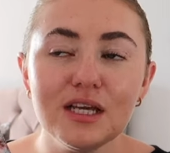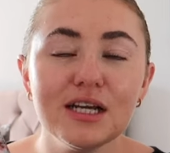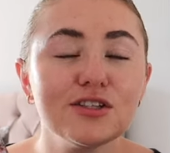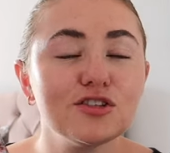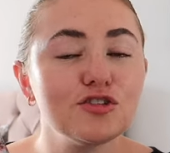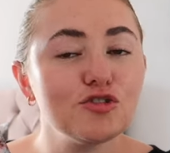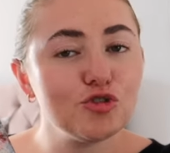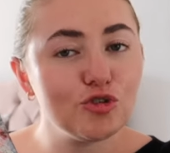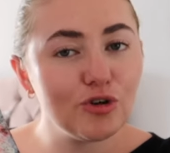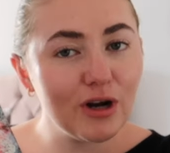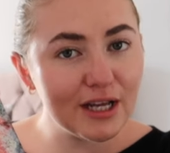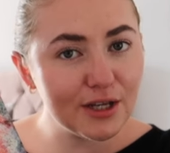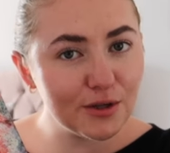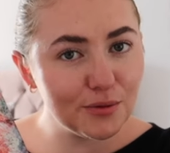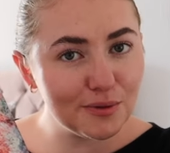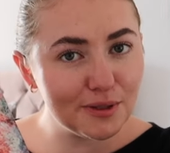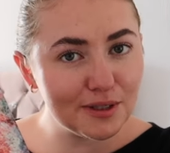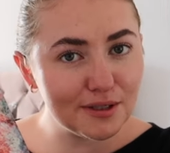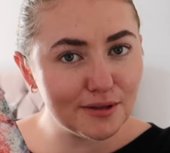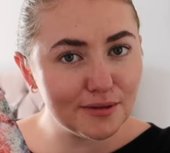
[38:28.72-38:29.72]
as
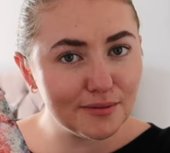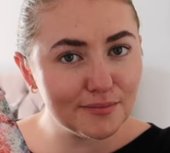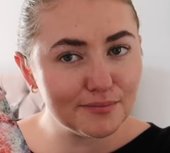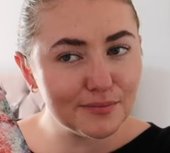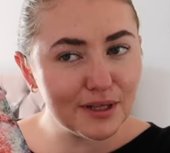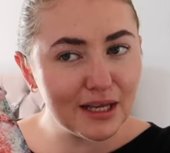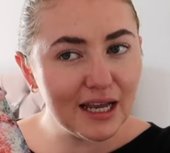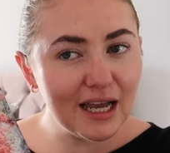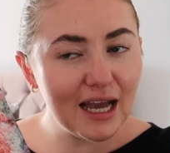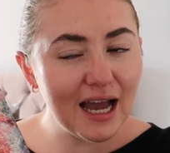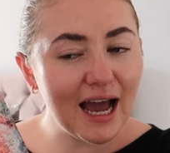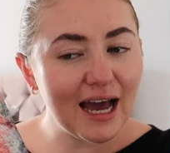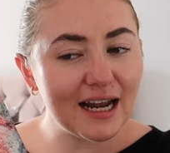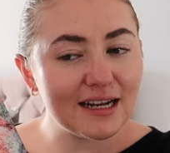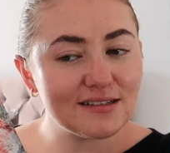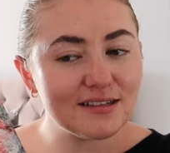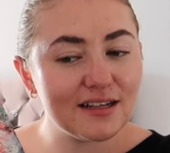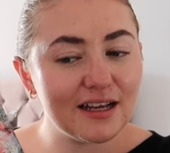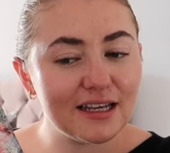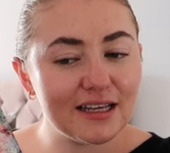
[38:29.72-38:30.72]
tranquil, and
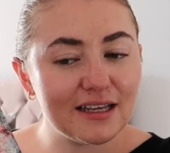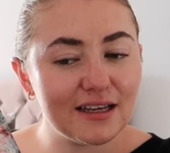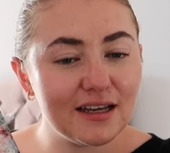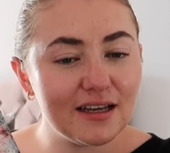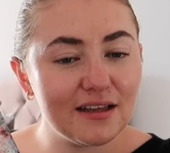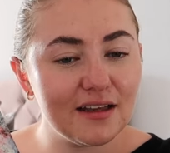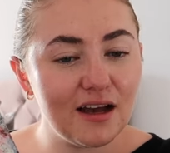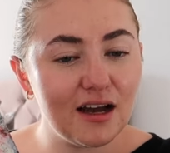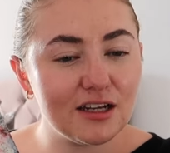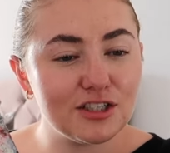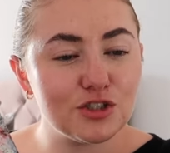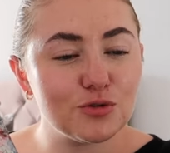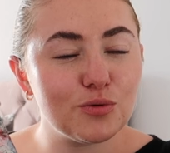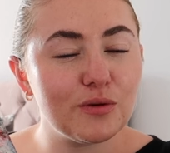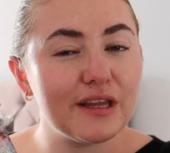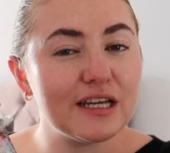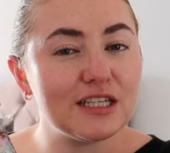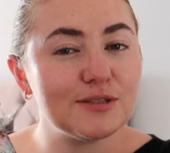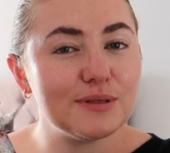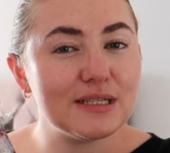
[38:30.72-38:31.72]
as like, I just
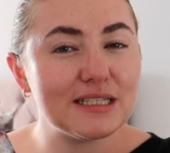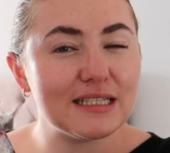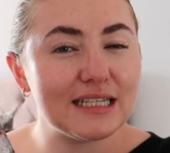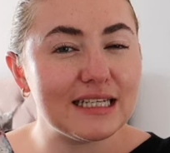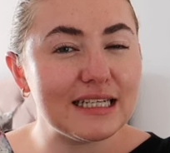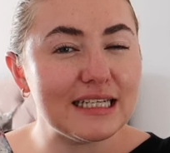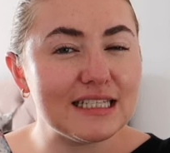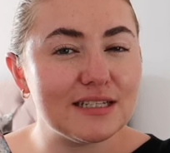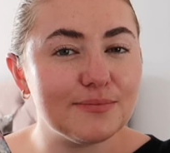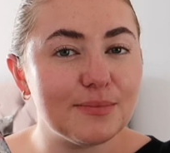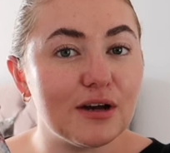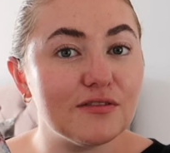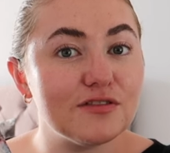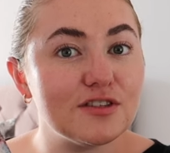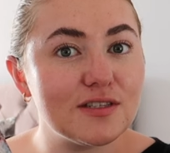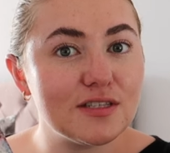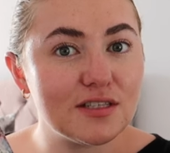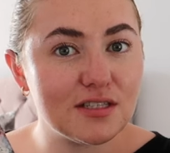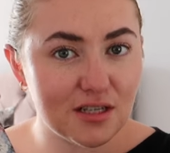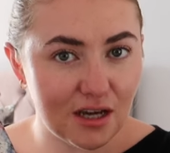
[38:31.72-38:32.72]
want there to be as least amount of
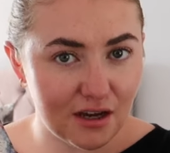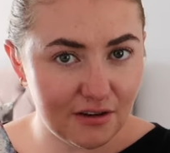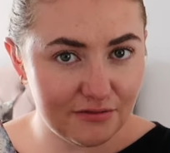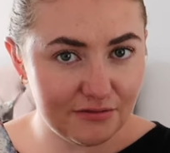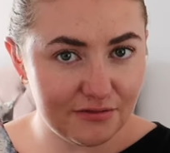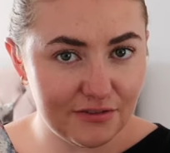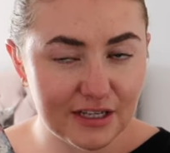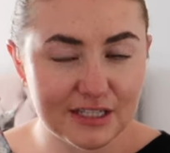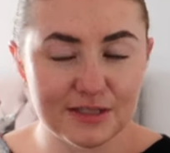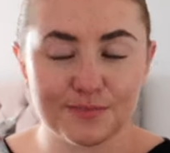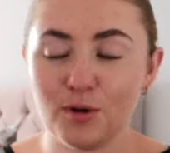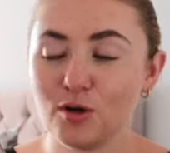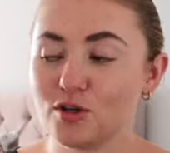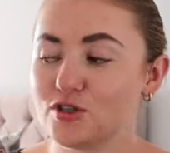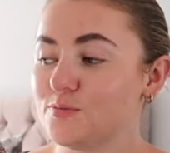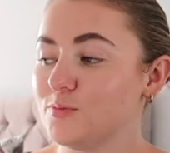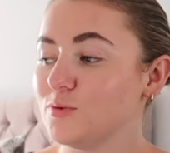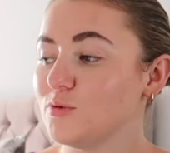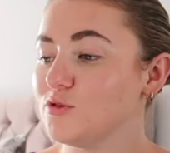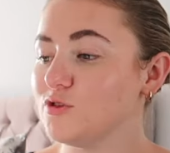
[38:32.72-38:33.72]
stuff as
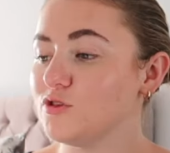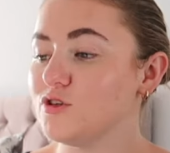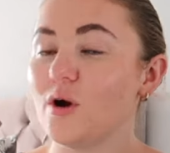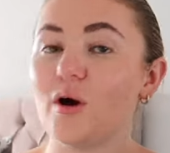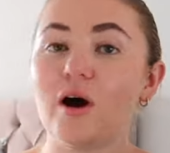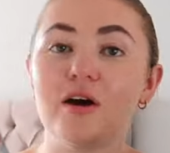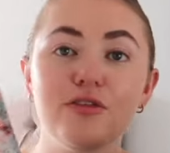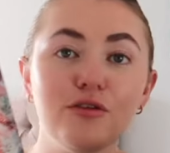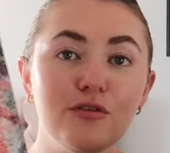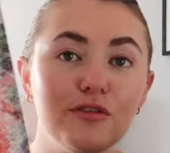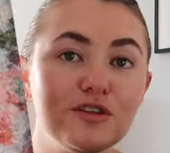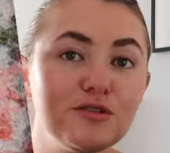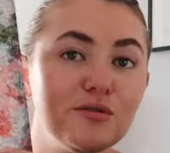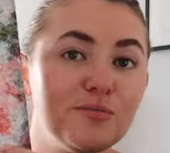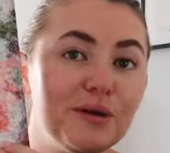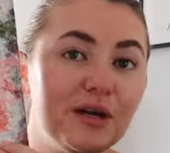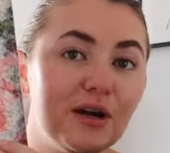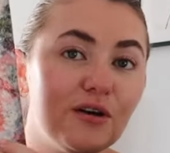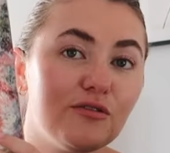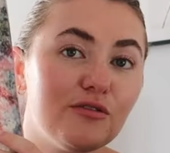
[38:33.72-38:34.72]
possible. So I thought this would
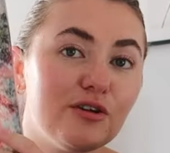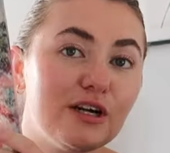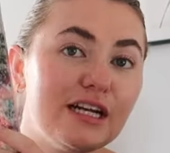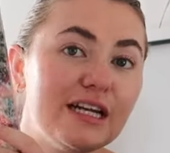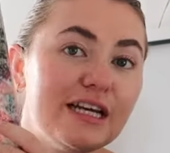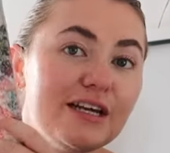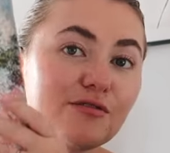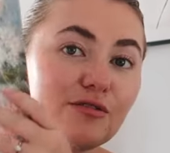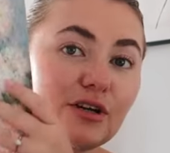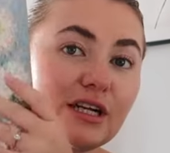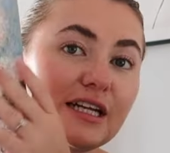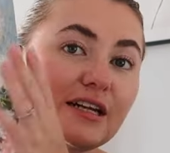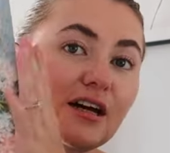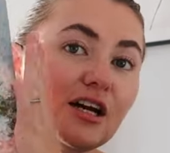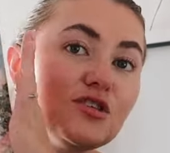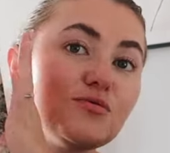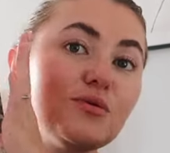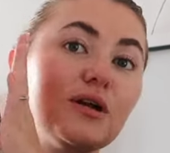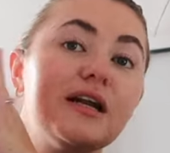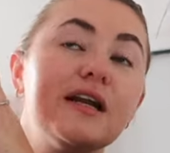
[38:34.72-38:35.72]
be a really, really
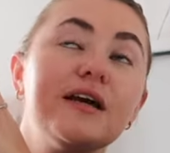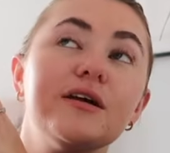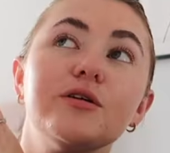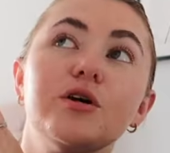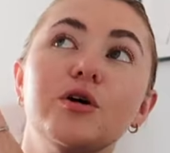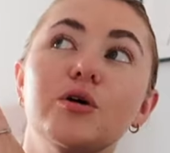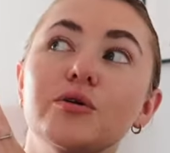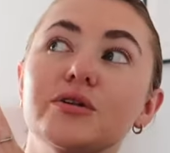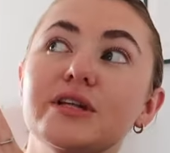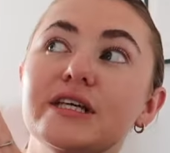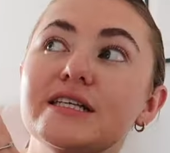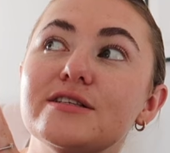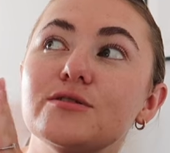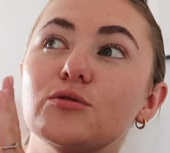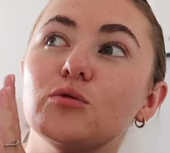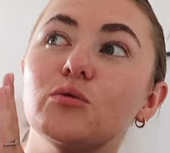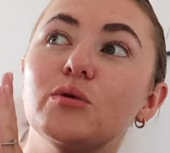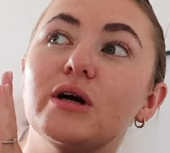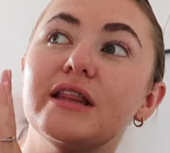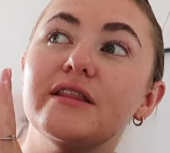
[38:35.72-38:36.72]
nice one. And I got these
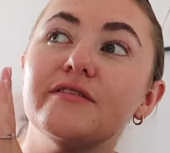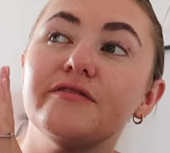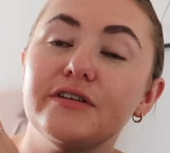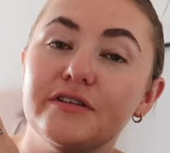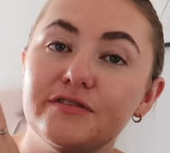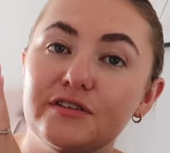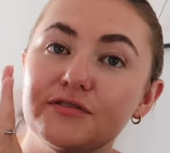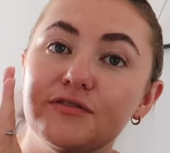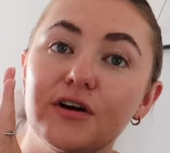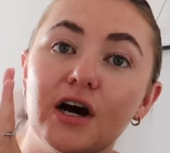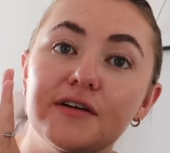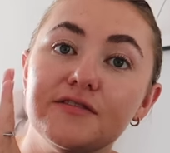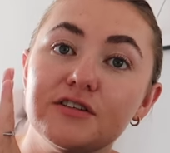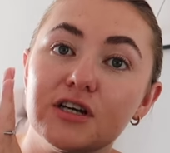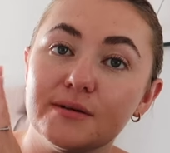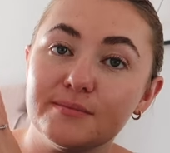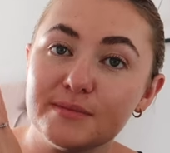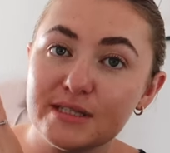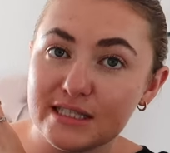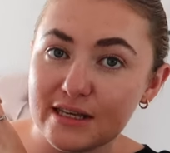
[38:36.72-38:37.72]
all in the fifty-five
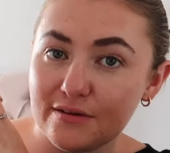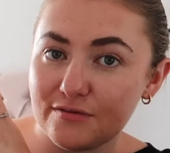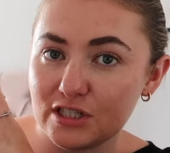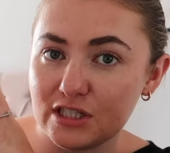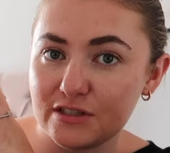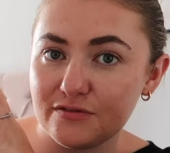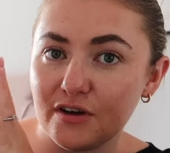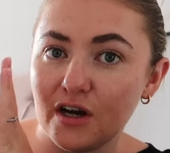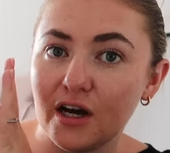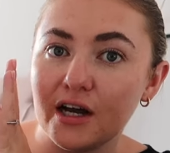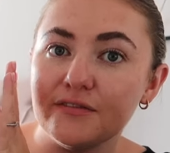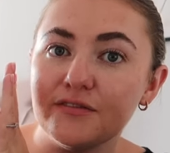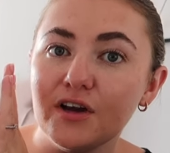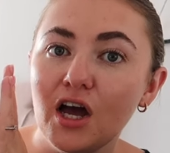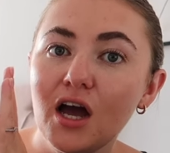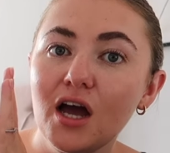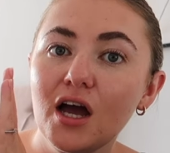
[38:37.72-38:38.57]
by seventy-five